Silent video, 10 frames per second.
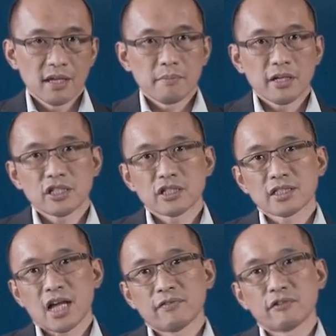
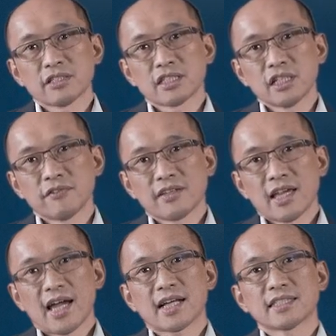Patients either received
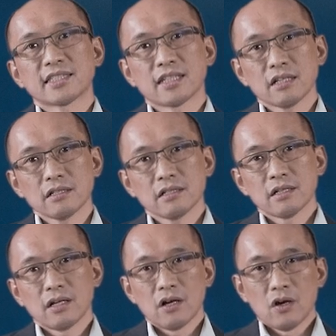axi-cel
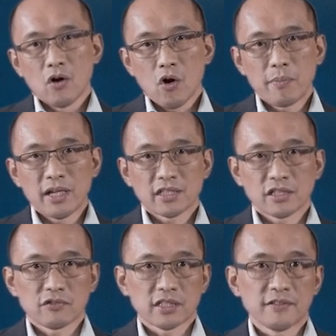or
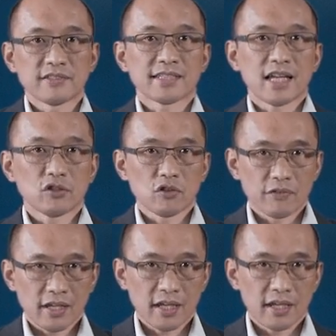patients received standard
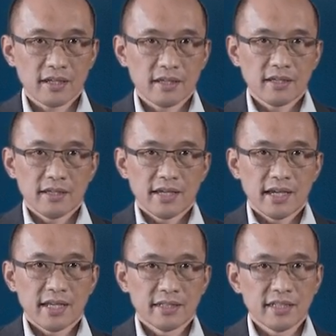of care.
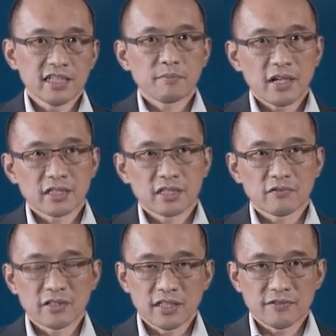And these patients
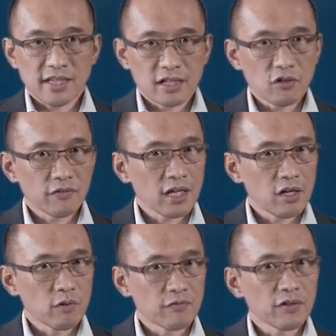received standard of care
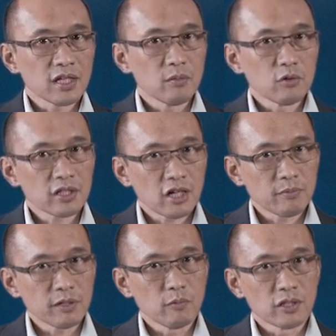with
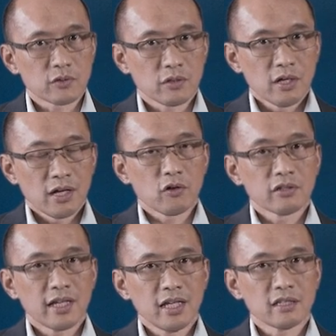chemotherapy, which
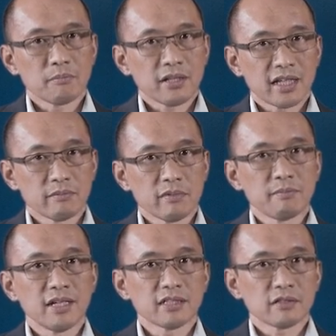contained a
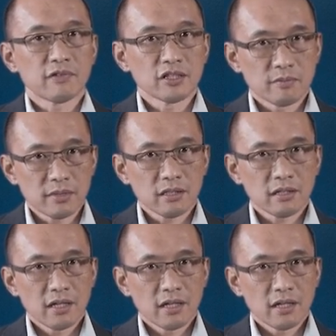platinum-based regimen.